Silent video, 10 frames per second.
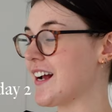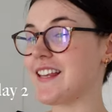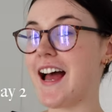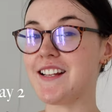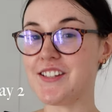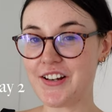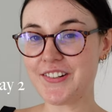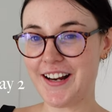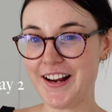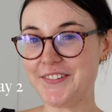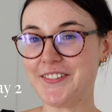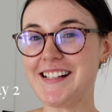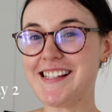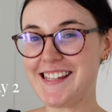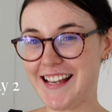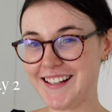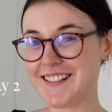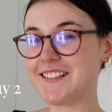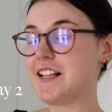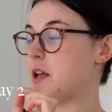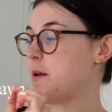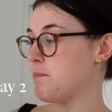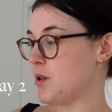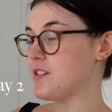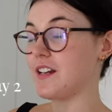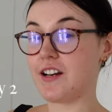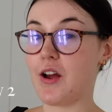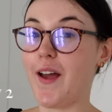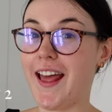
I don't know what a single music note